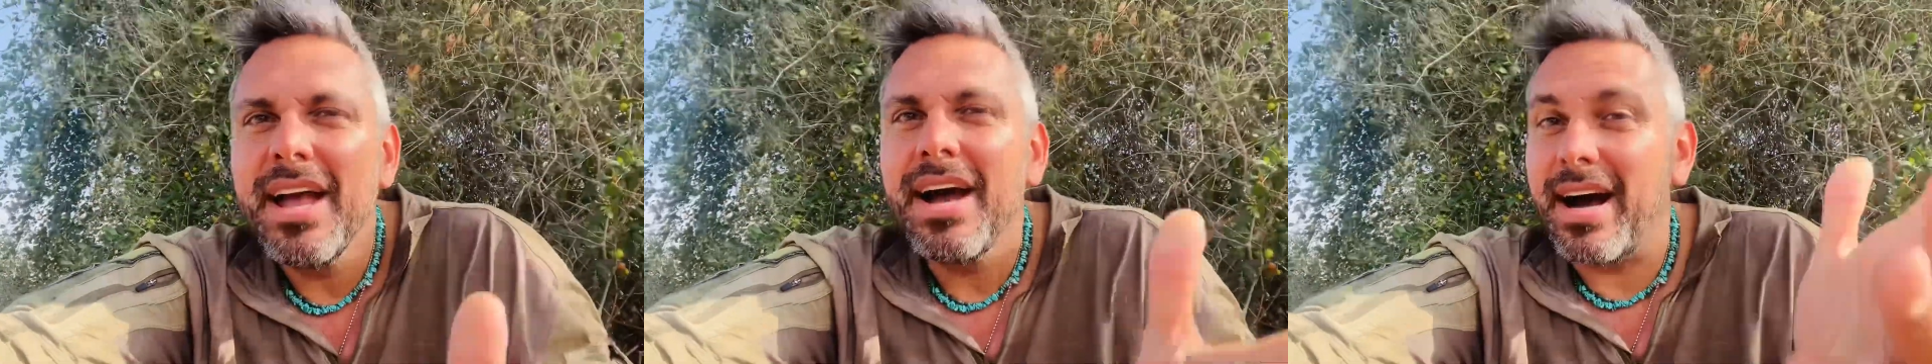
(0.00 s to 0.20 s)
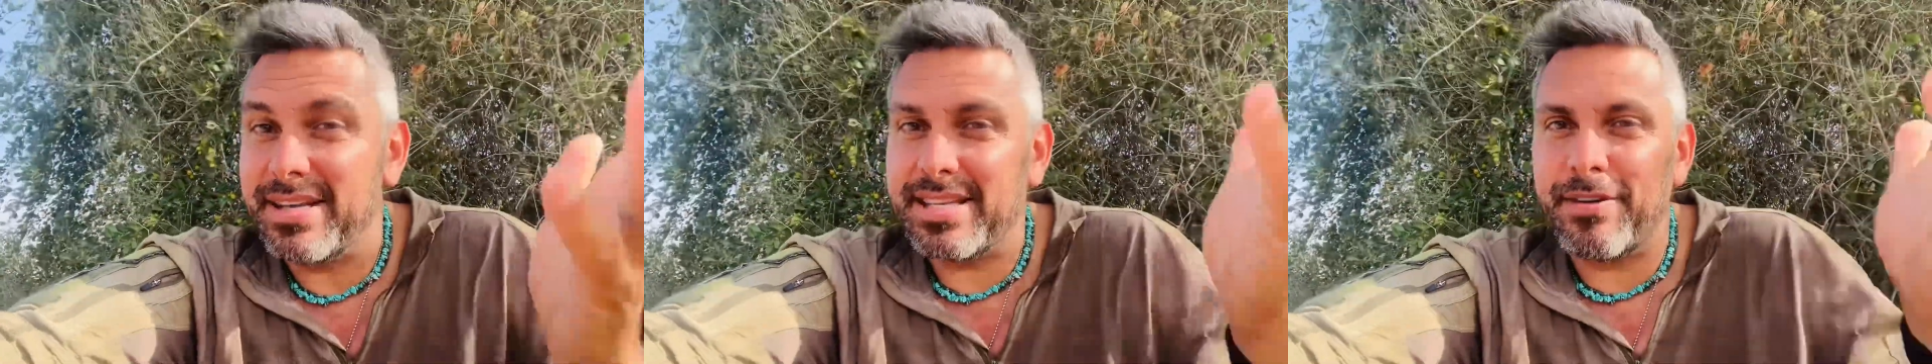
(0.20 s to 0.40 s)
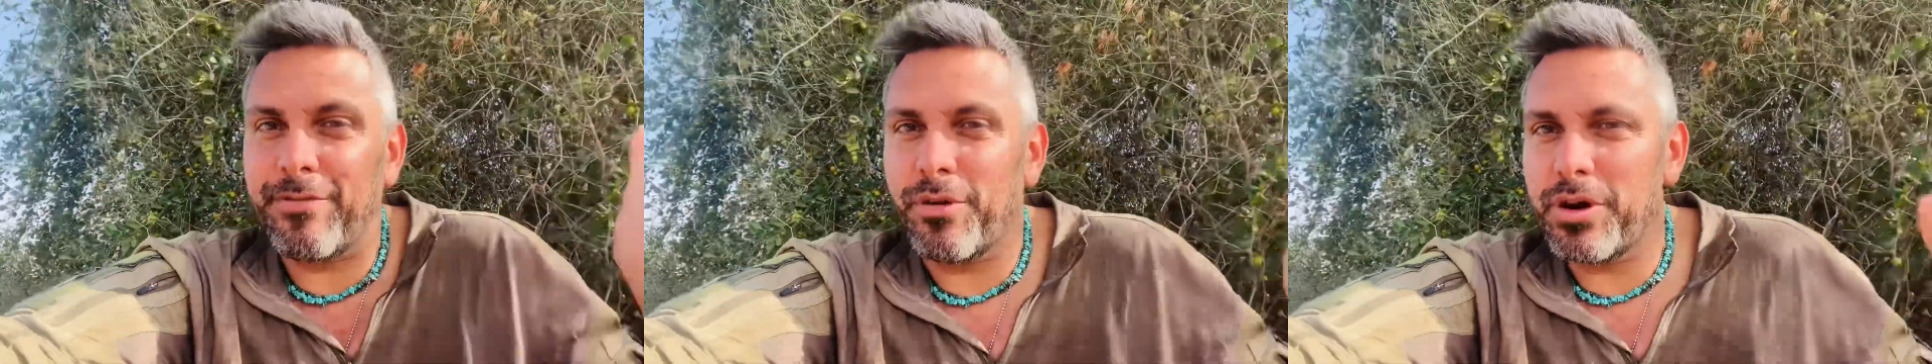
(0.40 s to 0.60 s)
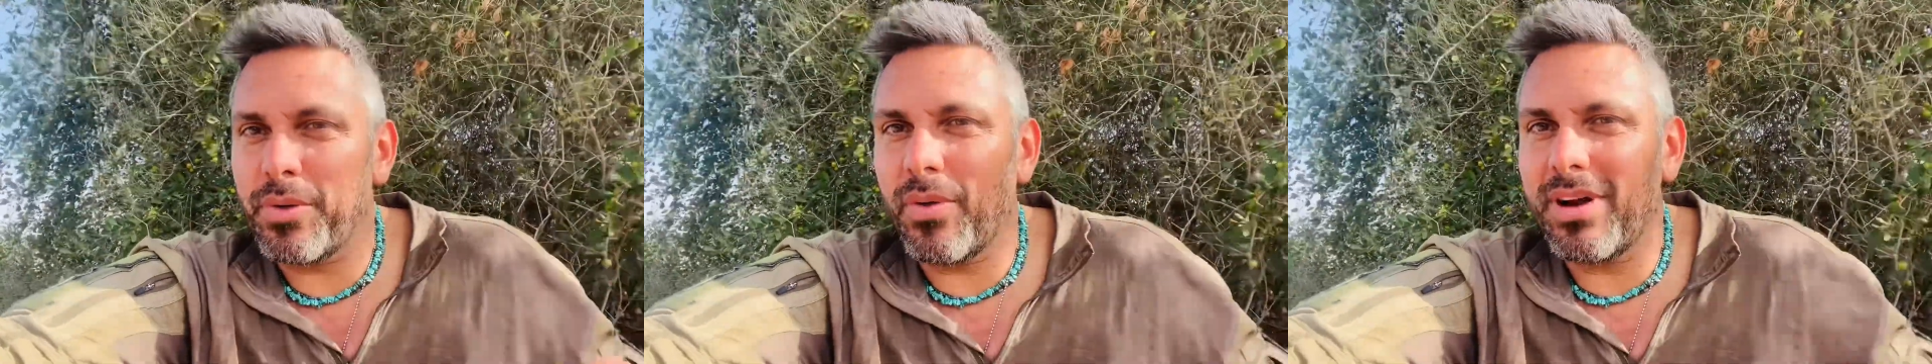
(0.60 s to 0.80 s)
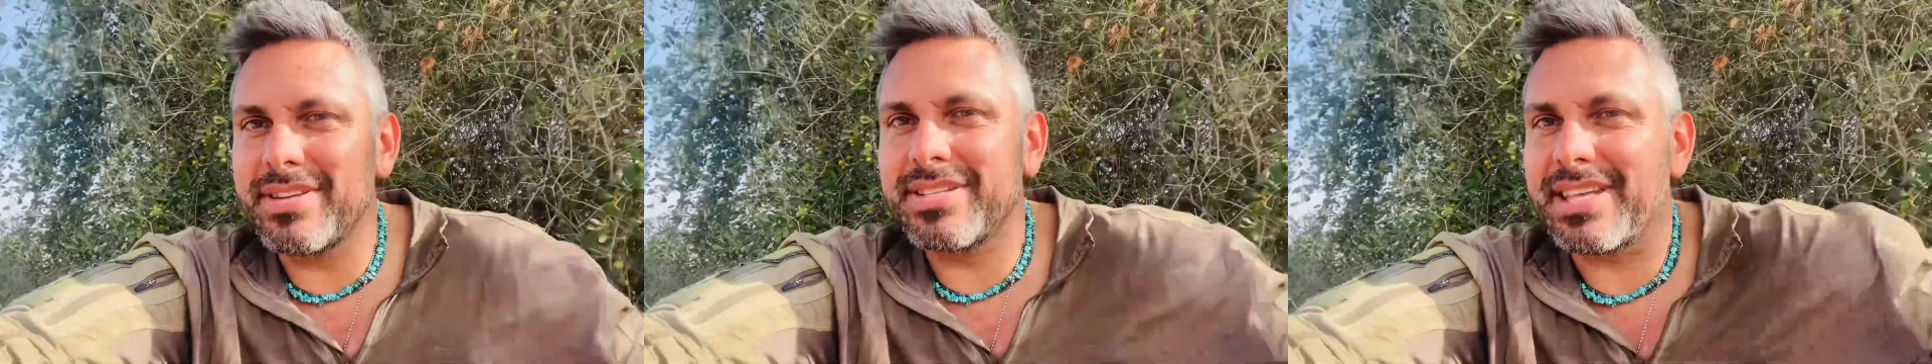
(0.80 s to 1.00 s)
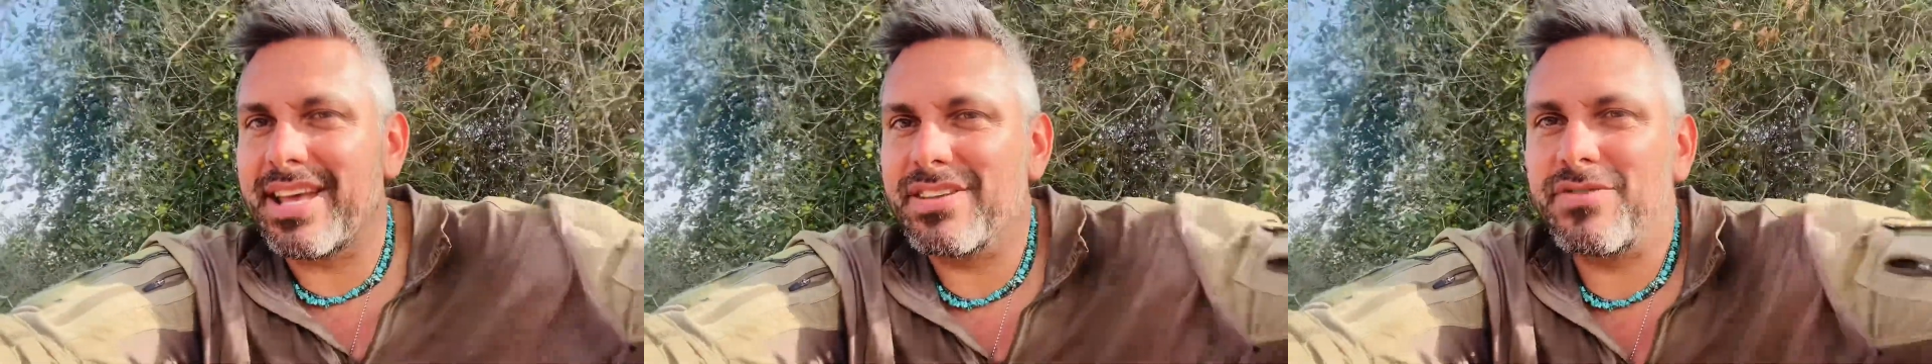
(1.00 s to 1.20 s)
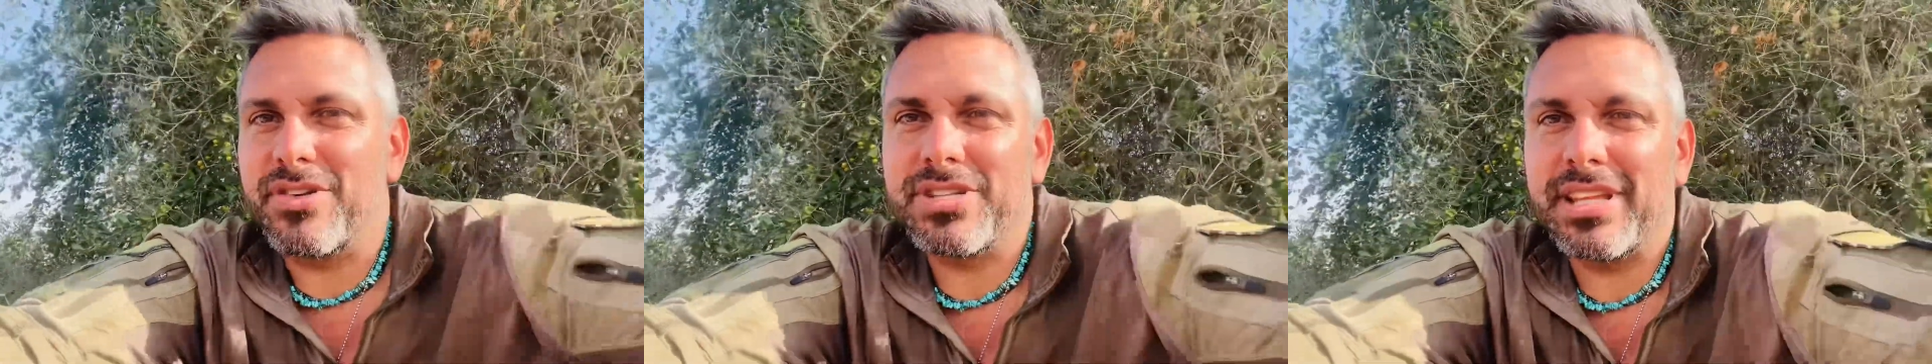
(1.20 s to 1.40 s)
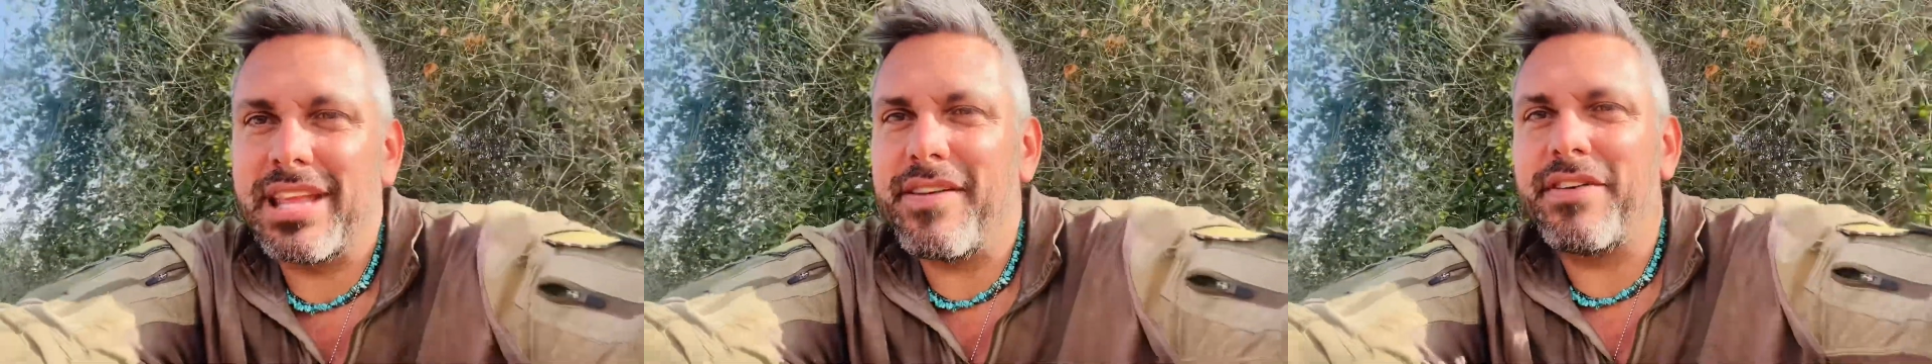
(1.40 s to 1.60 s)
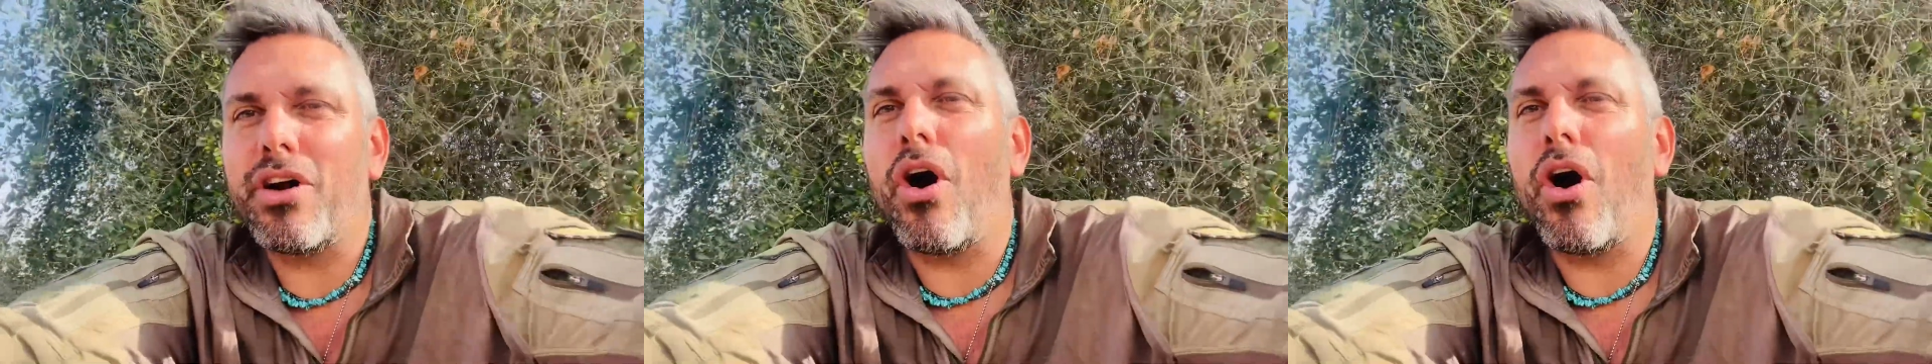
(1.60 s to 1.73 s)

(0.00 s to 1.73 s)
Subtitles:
Isaiah 41 says, verse 11,